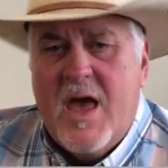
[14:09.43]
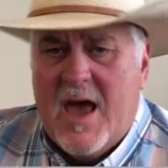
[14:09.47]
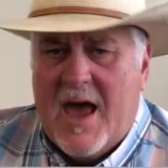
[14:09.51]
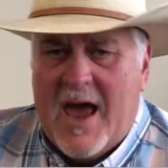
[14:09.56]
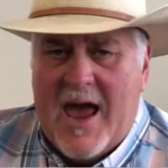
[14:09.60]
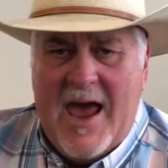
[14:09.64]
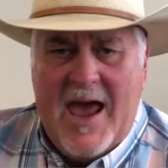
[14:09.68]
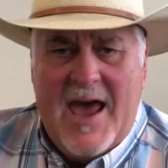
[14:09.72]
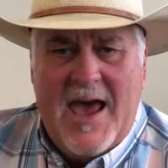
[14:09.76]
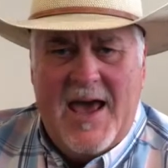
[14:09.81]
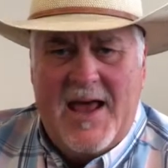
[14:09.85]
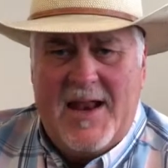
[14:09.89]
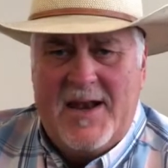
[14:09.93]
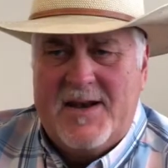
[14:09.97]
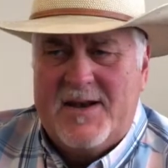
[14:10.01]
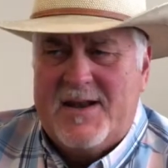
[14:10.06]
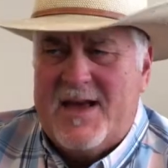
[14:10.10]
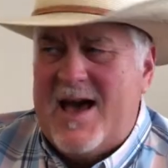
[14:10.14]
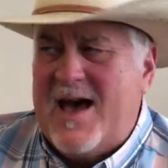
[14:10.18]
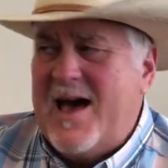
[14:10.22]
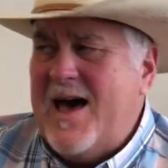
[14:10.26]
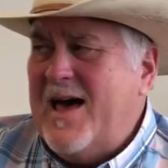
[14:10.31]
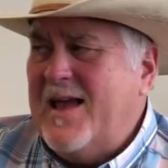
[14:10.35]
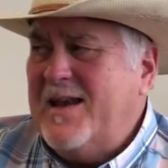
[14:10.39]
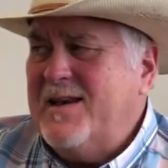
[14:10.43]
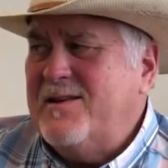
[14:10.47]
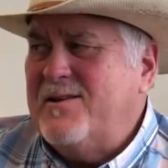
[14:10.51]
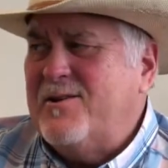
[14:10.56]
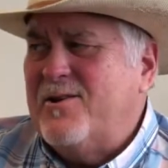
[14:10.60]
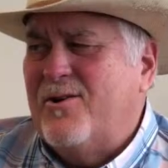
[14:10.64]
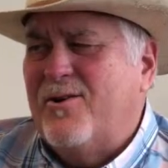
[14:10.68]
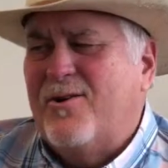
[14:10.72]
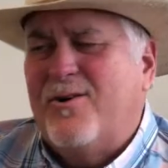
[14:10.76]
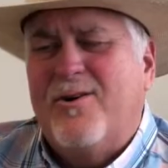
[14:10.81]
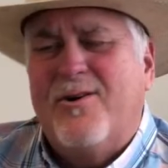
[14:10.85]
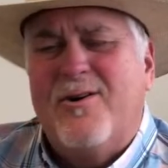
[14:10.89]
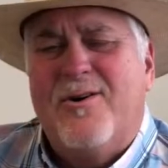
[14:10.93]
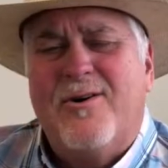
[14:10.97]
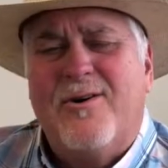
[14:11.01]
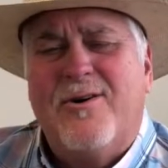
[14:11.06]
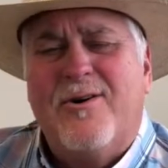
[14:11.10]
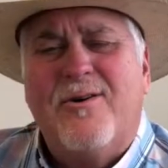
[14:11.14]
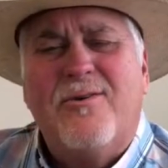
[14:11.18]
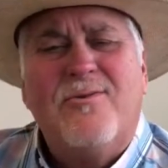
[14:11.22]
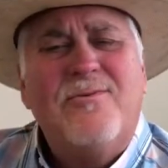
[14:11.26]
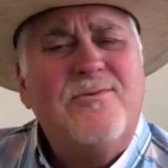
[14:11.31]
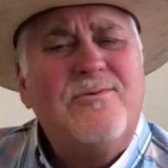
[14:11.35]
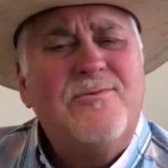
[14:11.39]
and I
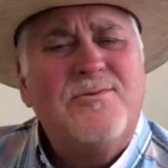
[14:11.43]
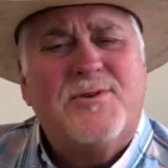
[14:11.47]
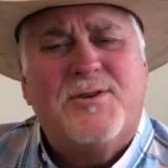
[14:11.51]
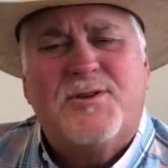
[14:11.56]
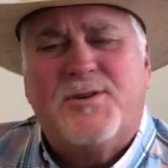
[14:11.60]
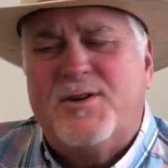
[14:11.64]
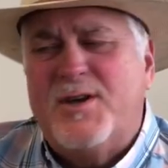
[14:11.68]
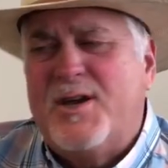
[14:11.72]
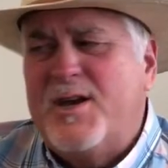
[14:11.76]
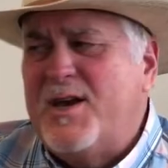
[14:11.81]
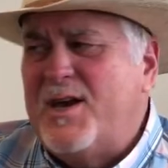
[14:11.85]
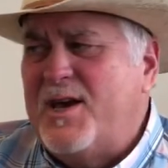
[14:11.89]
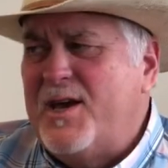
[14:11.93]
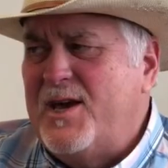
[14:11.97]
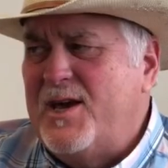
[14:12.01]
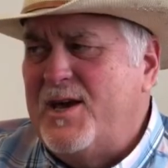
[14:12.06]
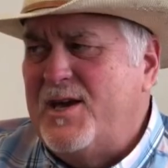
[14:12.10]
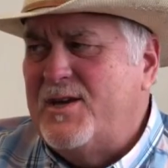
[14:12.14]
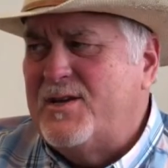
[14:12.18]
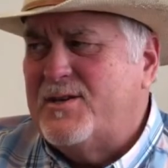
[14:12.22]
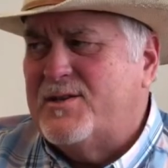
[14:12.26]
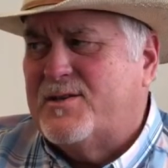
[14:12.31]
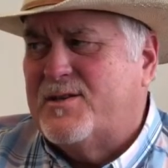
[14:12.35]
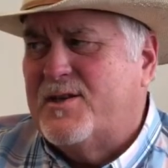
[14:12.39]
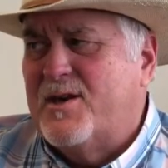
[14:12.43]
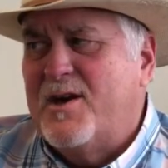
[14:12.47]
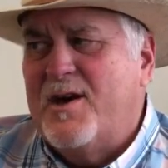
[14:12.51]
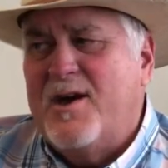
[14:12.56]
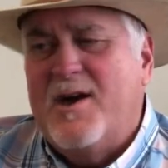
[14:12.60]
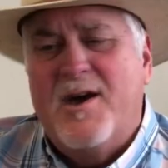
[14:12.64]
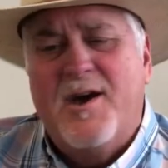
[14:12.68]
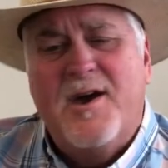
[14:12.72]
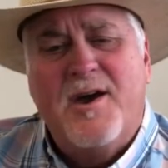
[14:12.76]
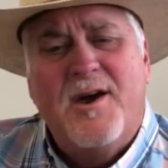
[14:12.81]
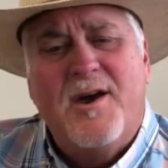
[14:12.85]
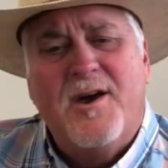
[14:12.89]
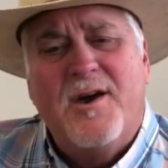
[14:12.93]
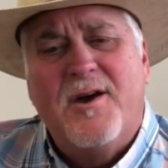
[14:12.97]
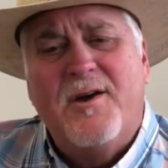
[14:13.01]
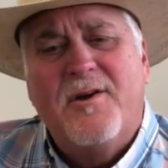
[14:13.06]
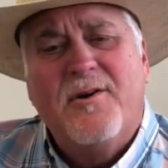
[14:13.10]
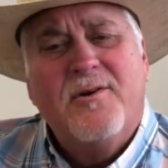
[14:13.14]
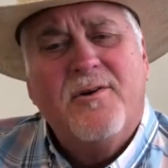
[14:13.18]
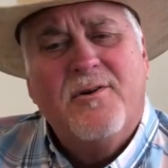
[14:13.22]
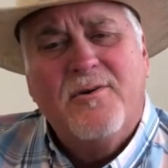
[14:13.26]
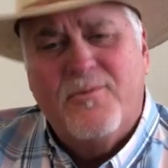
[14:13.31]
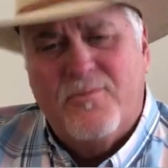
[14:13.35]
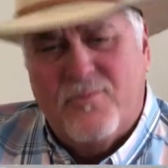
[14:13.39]
know she's
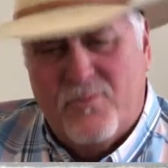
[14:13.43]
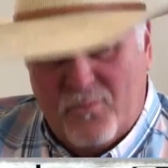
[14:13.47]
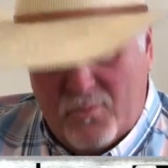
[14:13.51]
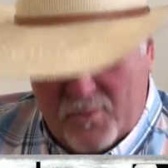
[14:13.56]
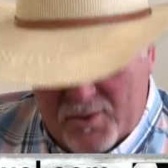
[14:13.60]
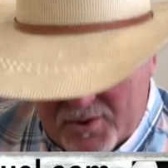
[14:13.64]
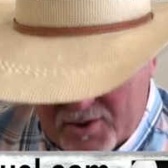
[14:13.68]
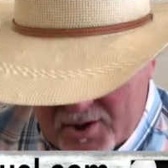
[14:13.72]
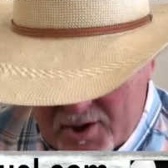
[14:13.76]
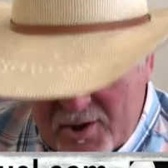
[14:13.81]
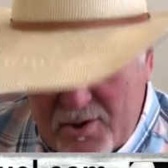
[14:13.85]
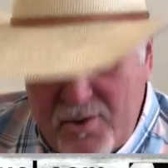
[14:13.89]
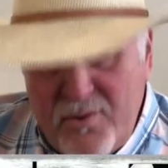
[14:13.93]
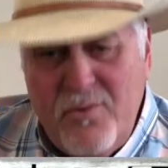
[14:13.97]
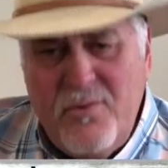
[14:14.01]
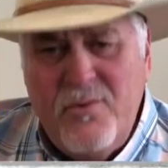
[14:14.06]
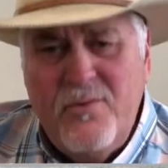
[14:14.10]
there with you.